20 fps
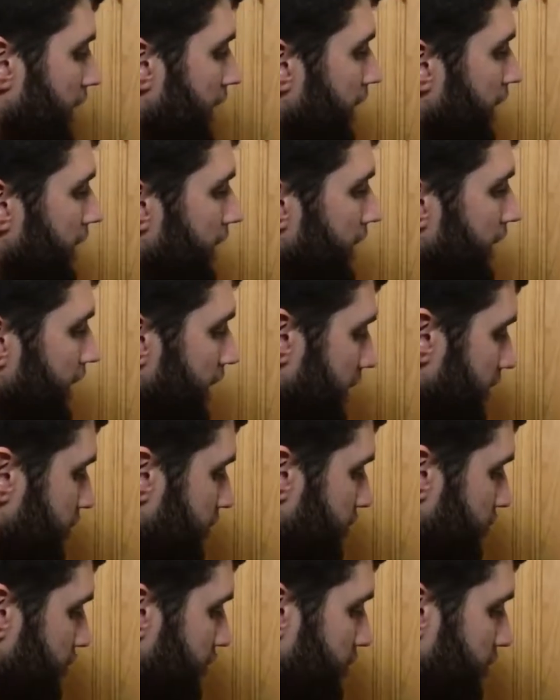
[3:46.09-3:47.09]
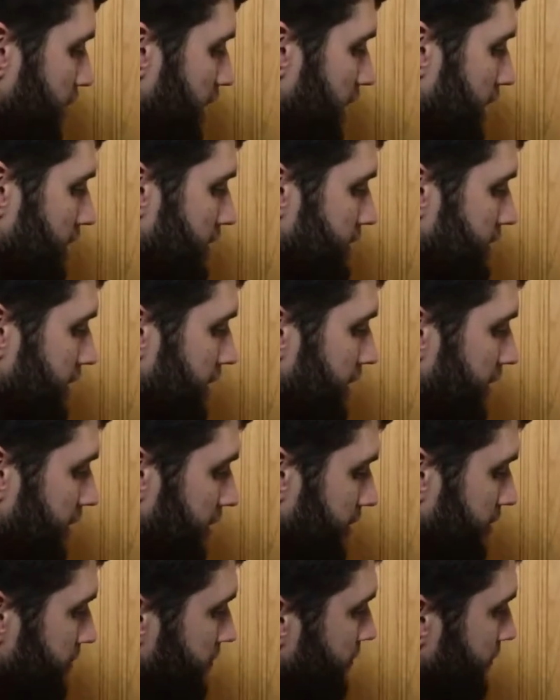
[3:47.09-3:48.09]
And I have 3 rocks here.